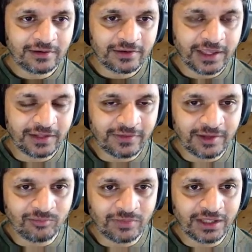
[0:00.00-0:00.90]
can
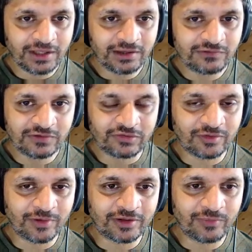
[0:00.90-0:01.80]
then be just
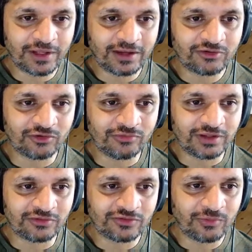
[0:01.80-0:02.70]
the multiplication of
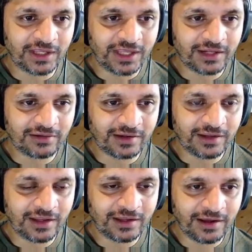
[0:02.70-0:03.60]
these. So we get that
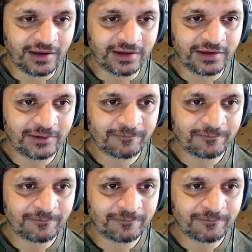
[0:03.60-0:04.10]
AI